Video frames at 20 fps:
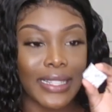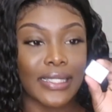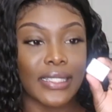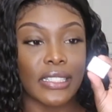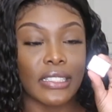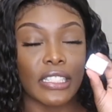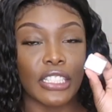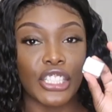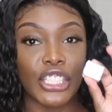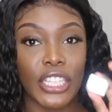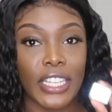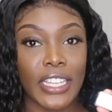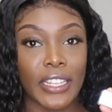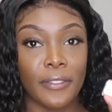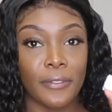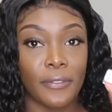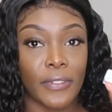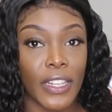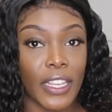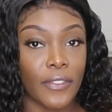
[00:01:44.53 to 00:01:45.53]
This is a
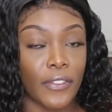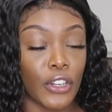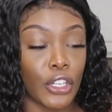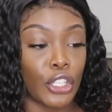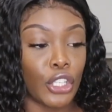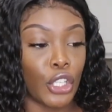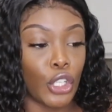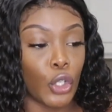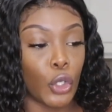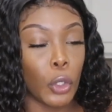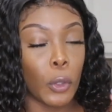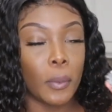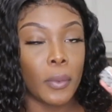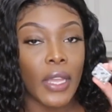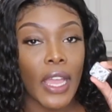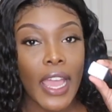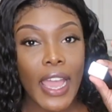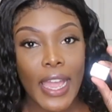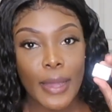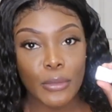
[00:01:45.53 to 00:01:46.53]
chicken flavored cube.
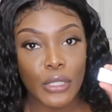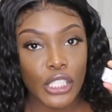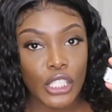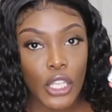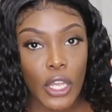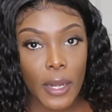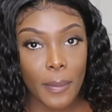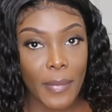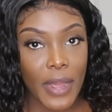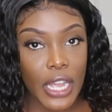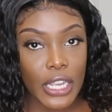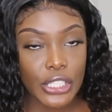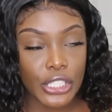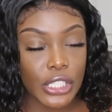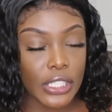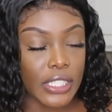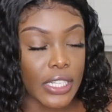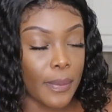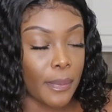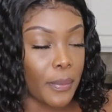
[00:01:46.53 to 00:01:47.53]
I'm just going to mash
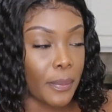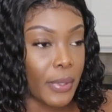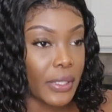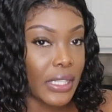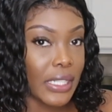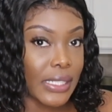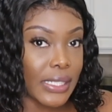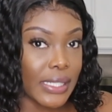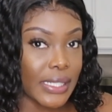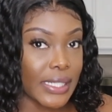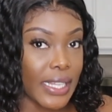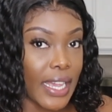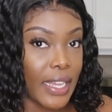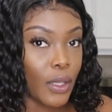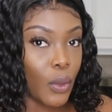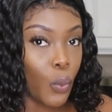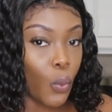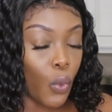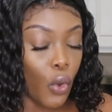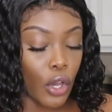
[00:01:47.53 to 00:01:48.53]
this up and put this
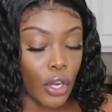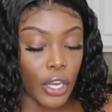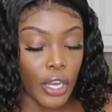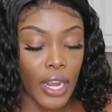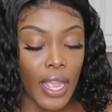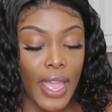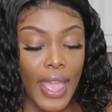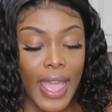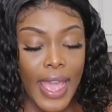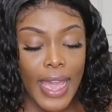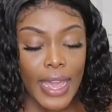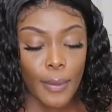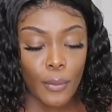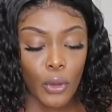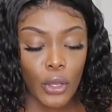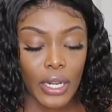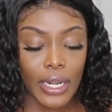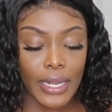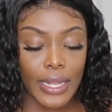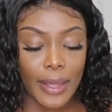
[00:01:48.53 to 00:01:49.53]
inside the water. And I'm
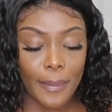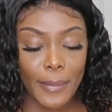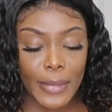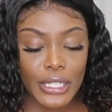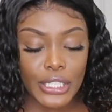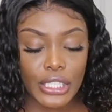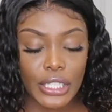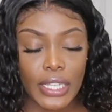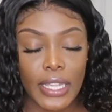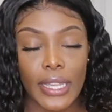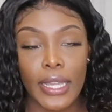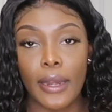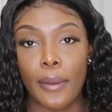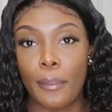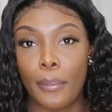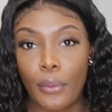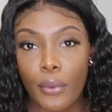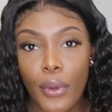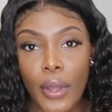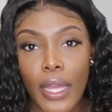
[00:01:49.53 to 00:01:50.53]
going to let my
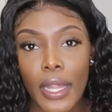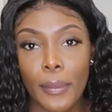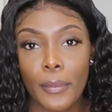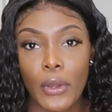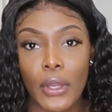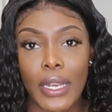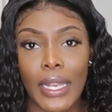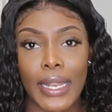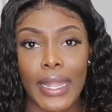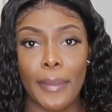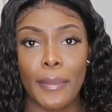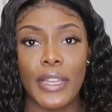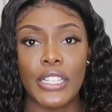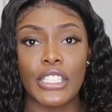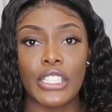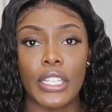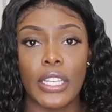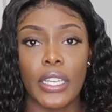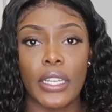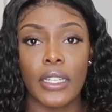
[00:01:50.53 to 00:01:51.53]
chicken boil. I'm going to let my
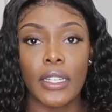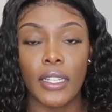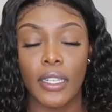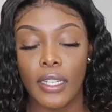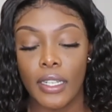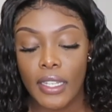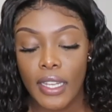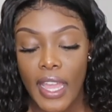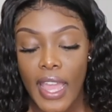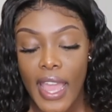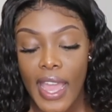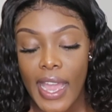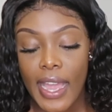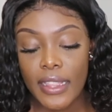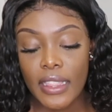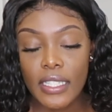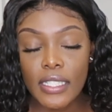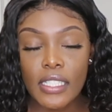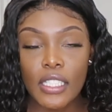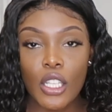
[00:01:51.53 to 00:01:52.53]
chicken cook.
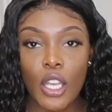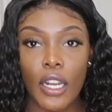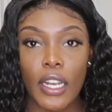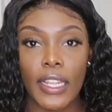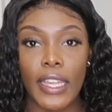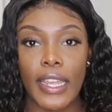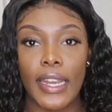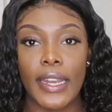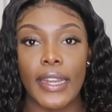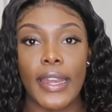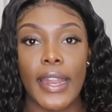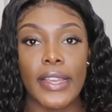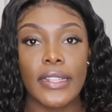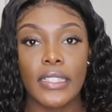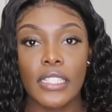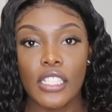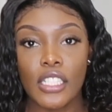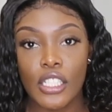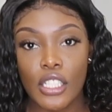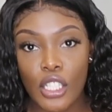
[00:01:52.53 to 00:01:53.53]
And this is going to get it
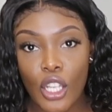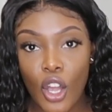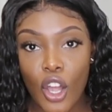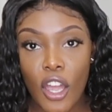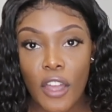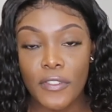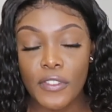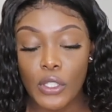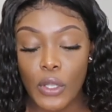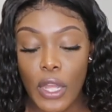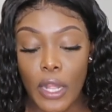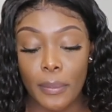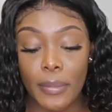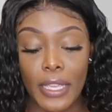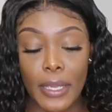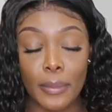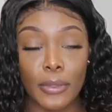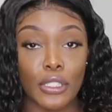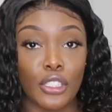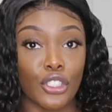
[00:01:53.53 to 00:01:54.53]
nice and soft, so I'll
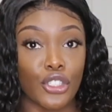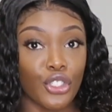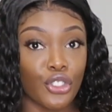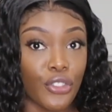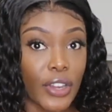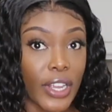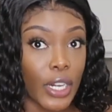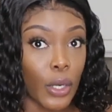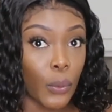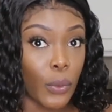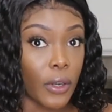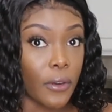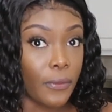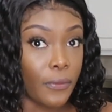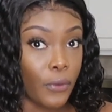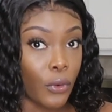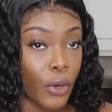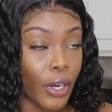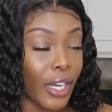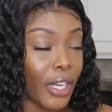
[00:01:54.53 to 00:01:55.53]
be able to shred it with a
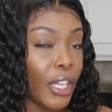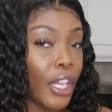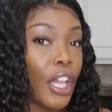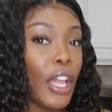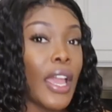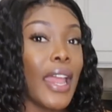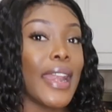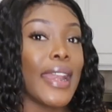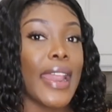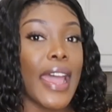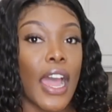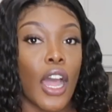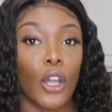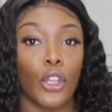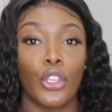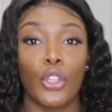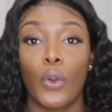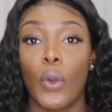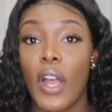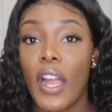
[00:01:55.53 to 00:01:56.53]
fork. Now,
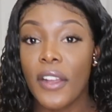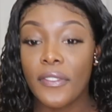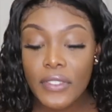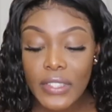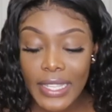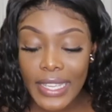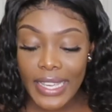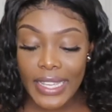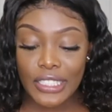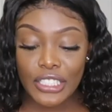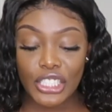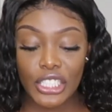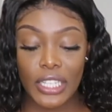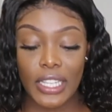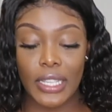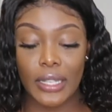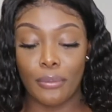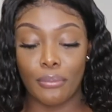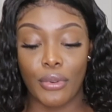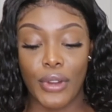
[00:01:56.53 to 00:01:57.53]
you don't have to get
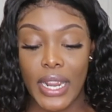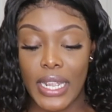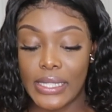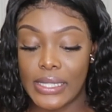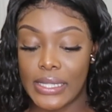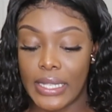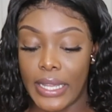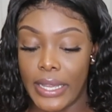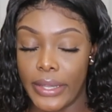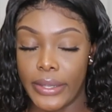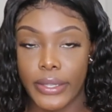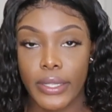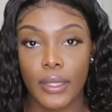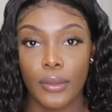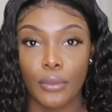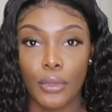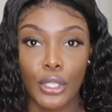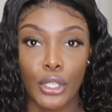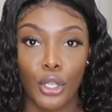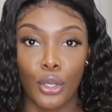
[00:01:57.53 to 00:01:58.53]
chicken breast like,
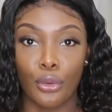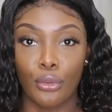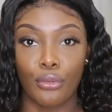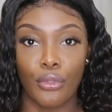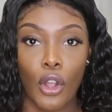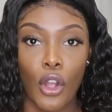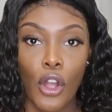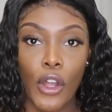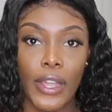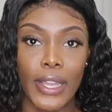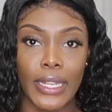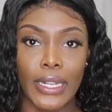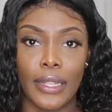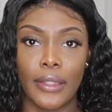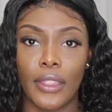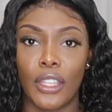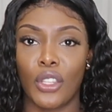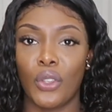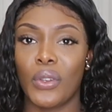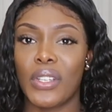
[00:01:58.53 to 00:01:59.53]
you know, raw or
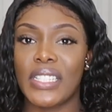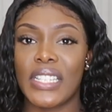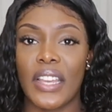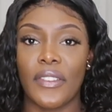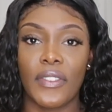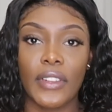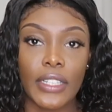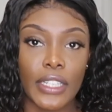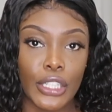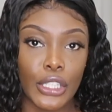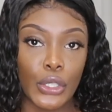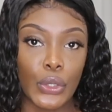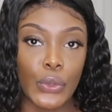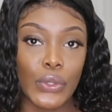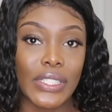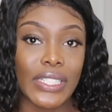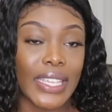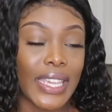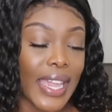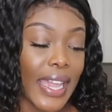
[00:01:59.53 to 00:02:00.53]
anything. You could definitely
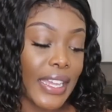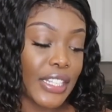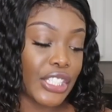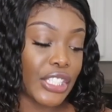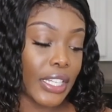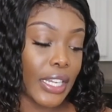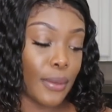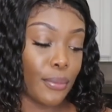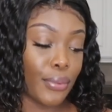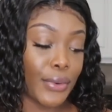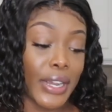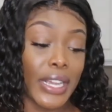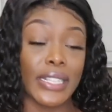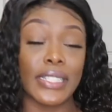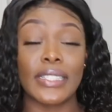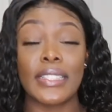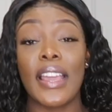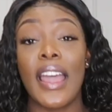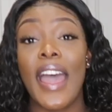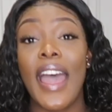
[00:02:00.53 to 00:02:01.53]
use canned chicken
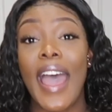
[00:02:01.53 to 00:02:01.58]
breast.